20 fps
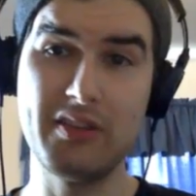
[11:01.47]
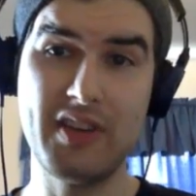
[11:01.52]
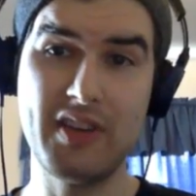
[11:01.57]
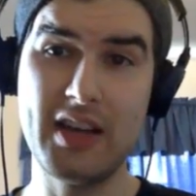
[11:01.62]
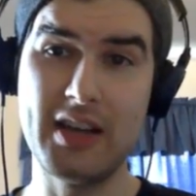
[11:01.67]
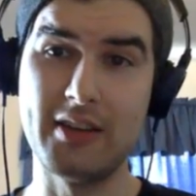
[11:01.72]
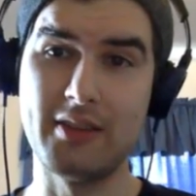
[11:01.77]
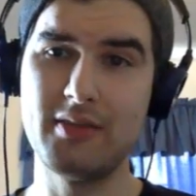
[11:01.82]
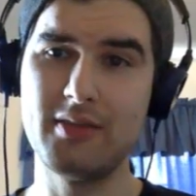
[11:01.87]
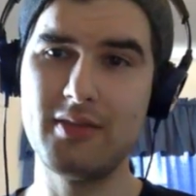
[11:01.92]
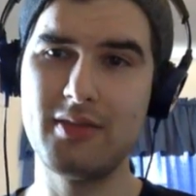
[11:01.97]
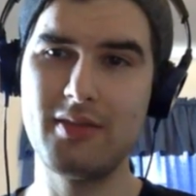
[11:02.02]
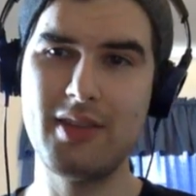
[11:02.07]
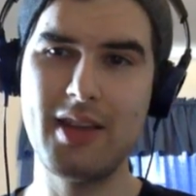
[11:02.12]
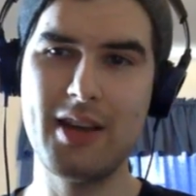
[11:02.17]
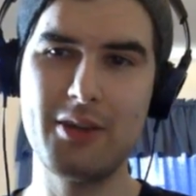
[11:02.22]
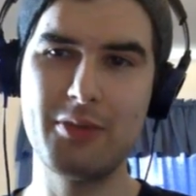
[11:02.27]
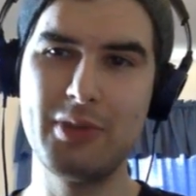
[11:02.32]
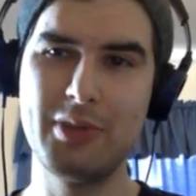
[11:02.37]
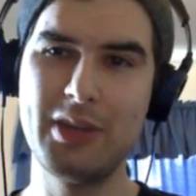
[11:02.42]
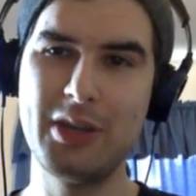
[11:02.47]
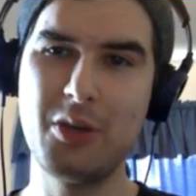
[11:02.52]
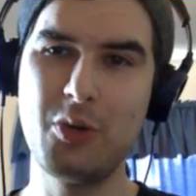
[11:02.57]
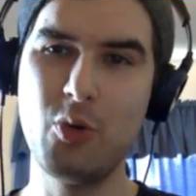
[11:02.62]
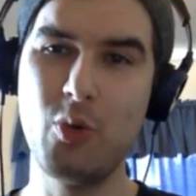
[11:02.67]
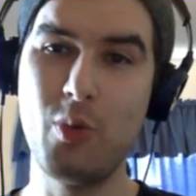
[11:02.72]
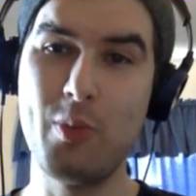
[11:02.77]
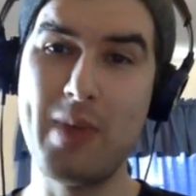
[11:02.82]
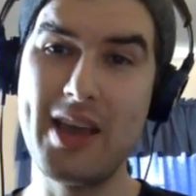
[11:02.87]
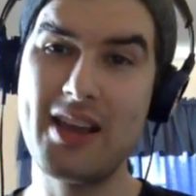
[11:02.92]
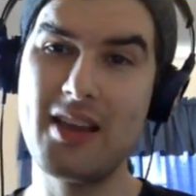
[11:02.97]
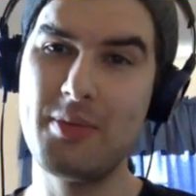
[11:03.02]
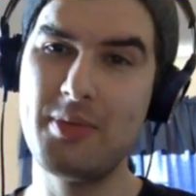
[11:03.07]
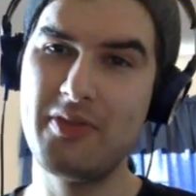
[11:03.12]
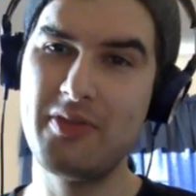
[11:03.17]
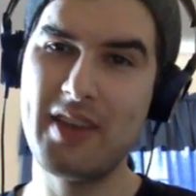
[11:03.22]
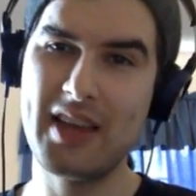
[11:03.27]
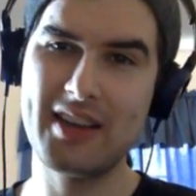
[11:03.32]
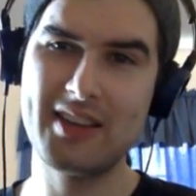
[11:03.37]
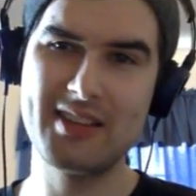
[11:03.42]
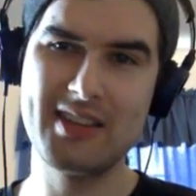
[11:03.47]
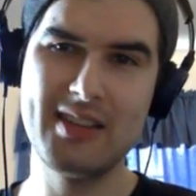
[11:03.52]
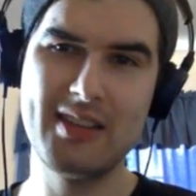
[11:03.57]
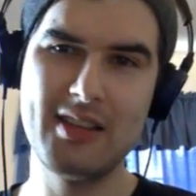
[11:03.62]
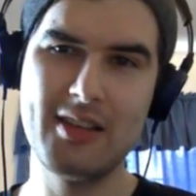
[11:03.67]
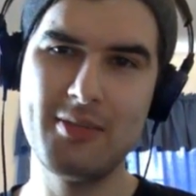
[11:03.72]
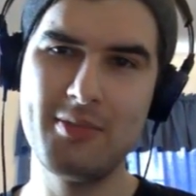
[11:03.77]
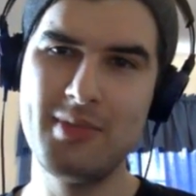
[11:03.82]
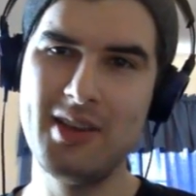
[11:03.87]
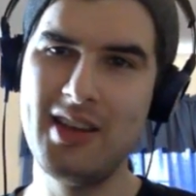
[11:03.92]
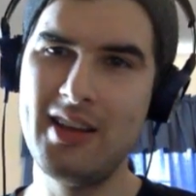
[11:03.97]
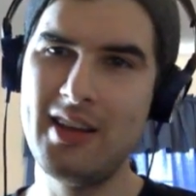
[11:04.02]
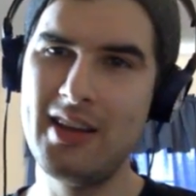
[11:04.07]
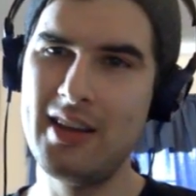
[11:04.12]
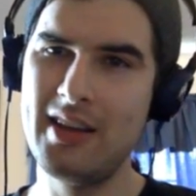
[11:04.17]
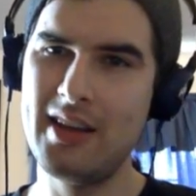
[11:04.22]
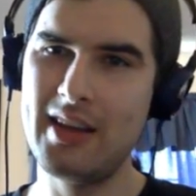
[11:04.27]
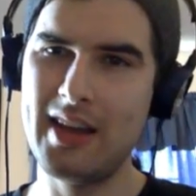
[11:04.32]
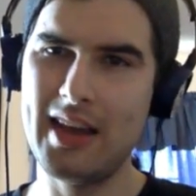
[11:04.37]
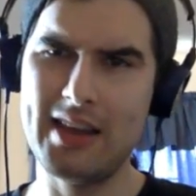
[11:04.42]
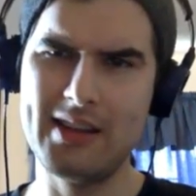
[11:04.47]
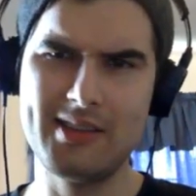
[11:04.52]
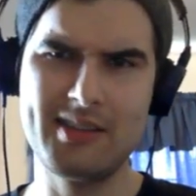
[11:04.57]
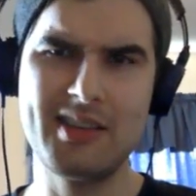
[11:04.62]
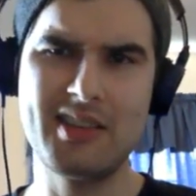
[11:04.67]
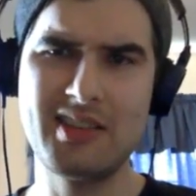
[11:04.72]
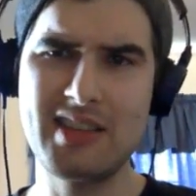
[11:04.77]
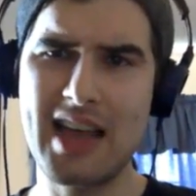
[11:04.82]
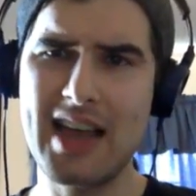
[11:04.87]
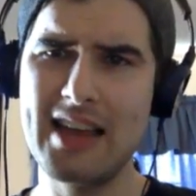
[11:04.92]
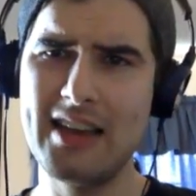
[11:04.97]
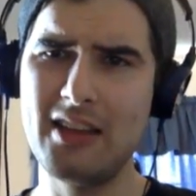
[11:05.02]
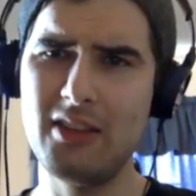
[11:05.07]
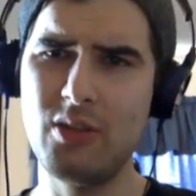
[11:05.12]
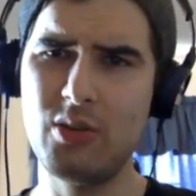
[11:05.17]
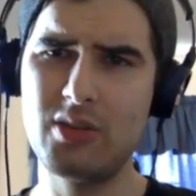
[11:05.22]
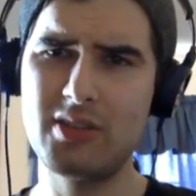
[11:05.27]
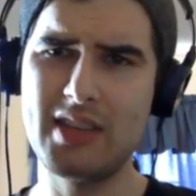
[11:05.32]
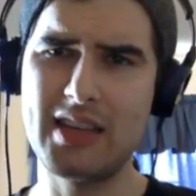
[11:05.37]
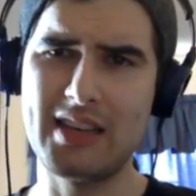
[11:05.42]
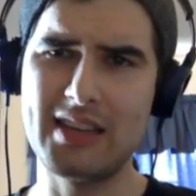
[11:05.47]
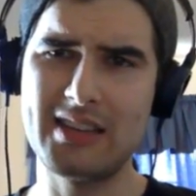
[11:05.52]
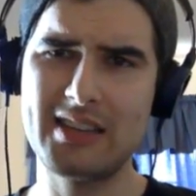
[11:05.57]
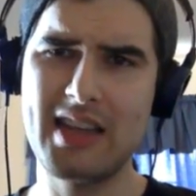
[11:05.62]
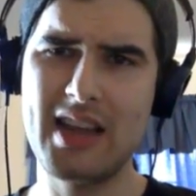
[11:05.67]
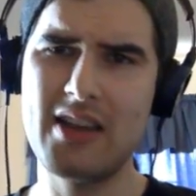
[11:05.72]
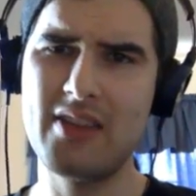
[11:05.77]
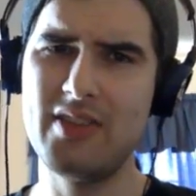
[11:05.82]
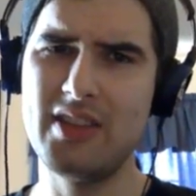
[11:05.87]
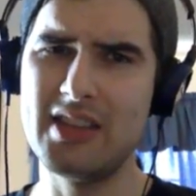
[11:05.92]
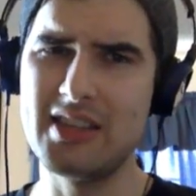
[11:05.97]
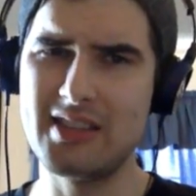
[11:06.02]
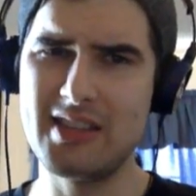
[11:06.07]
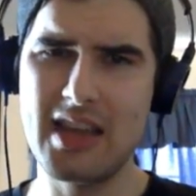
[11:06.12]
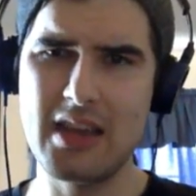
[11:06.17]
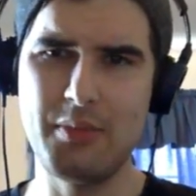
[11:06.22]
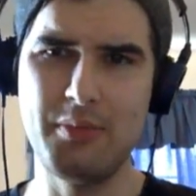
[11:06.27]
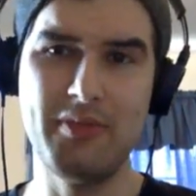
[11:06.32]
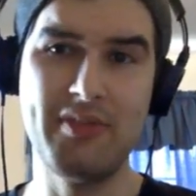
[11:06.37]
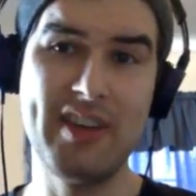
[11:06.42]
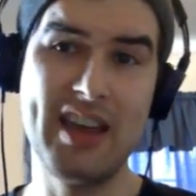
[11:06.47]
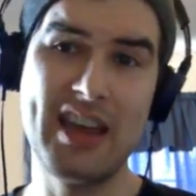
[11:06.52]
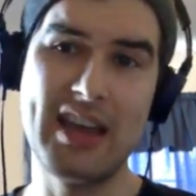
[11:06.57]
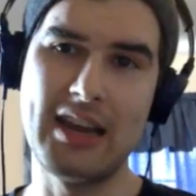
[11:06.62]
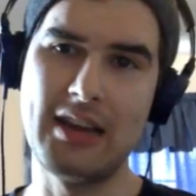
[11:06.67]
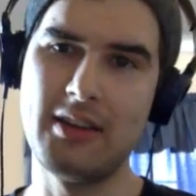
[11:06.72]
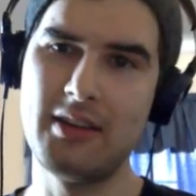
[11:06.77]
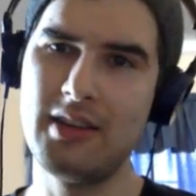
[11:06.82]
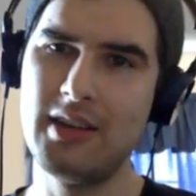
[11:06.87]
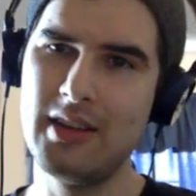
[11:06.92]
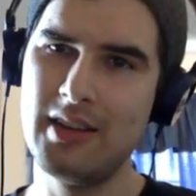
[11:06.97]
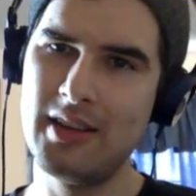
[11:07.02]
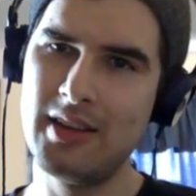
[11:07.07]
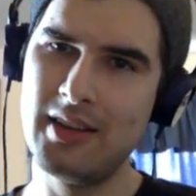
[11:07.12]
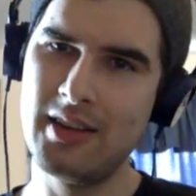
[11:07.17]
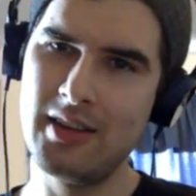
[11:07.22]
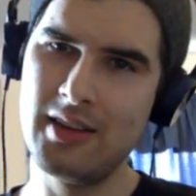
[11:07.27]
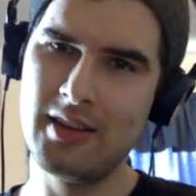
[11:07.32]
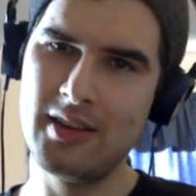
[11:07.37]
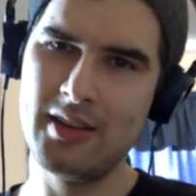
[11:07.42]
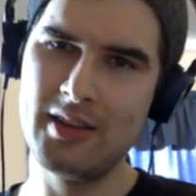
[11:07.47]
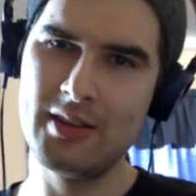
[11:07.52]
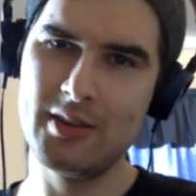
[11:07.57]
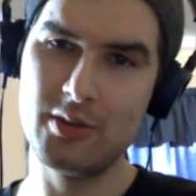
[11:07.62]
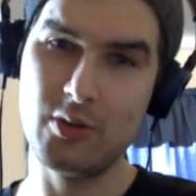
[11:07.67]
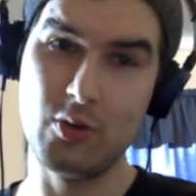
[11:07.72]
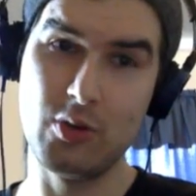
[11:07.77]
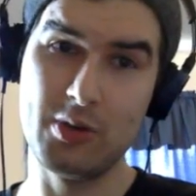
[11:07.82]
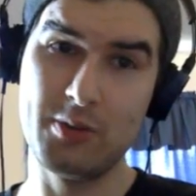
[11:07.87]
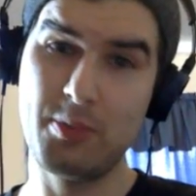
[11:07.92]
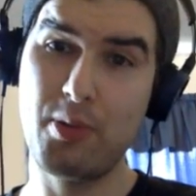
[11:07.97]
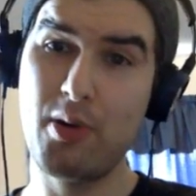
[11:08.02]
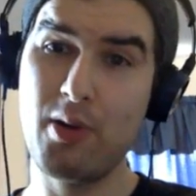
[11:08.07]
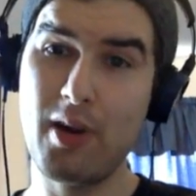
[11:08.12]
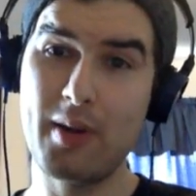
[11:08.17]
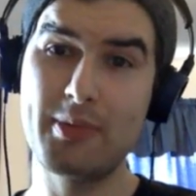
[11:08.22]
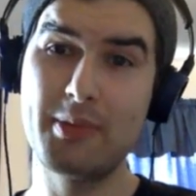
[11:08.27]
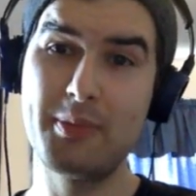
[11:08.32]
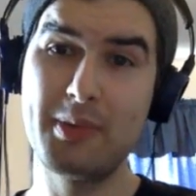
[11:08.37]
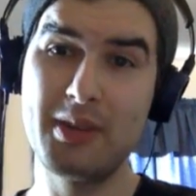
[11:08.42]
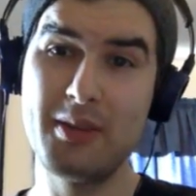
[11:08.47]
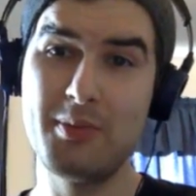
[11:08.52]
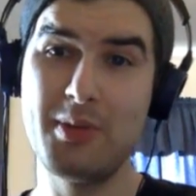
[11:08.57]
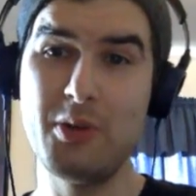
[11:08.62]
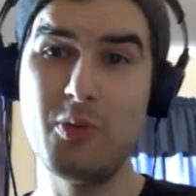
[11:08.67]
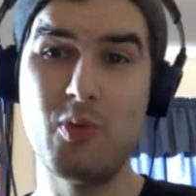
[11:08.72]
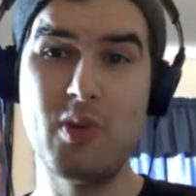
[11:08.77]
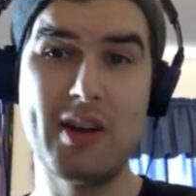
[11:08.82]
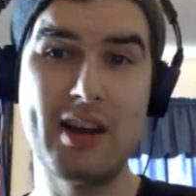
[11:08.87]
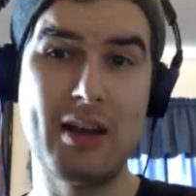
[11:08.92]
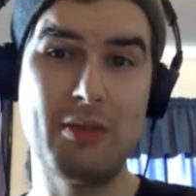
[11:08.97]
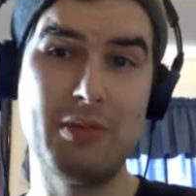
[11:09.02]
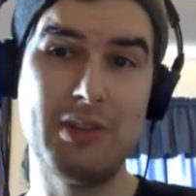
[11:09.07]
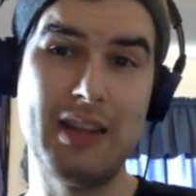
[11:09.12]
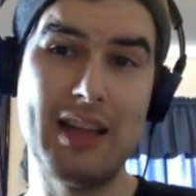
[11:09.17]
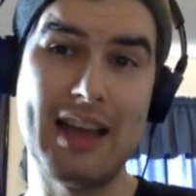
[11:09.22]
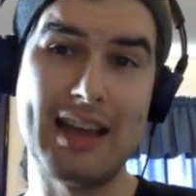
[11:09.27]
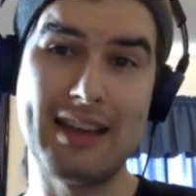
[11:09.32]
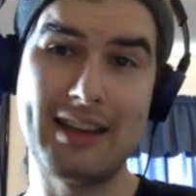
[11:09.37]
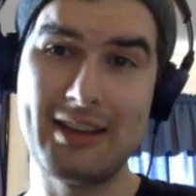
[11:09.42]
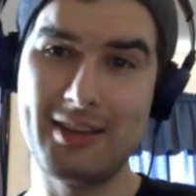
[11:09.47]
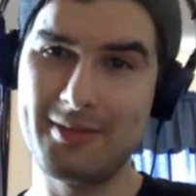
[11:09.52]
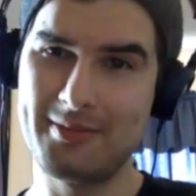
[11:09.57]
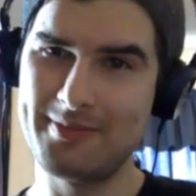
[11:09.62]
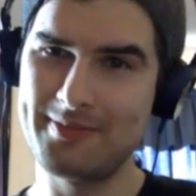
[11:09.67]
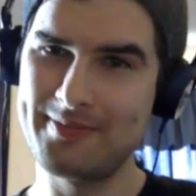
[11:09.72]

fun. A lot of really cool makeup effects in them. And Society looks like it's kind of in the same vein. So it'd probably be one I would like.